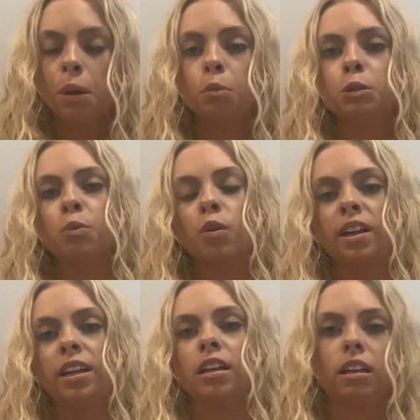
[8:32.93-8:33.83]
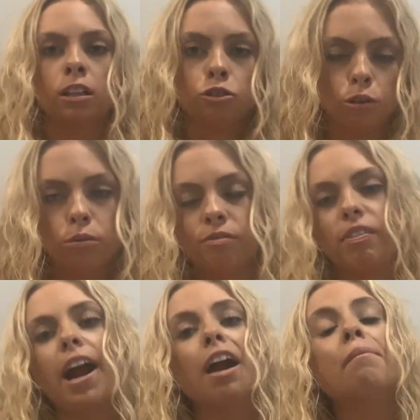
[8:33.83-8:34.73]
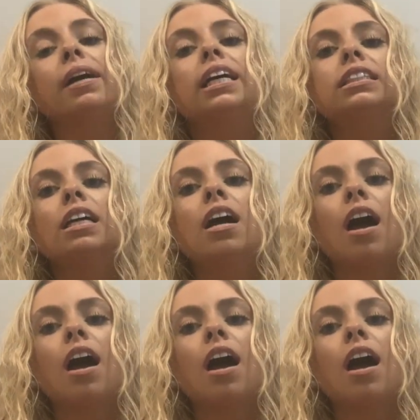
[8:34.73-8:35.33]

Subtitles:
It was more in a controlled environment,